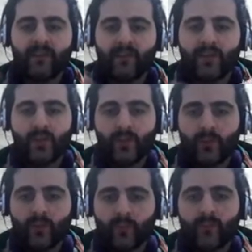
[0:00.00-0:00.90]
that you
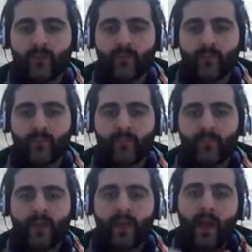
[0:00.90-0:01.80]
use.
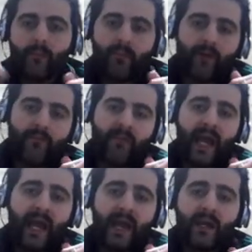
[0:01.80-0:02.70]
Above
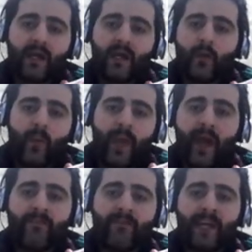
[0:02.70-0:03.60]
that, we
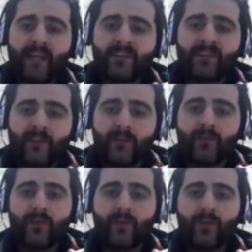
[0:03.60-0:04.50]
have the X
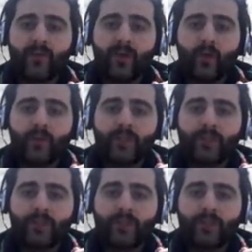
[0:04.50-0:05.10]
server, which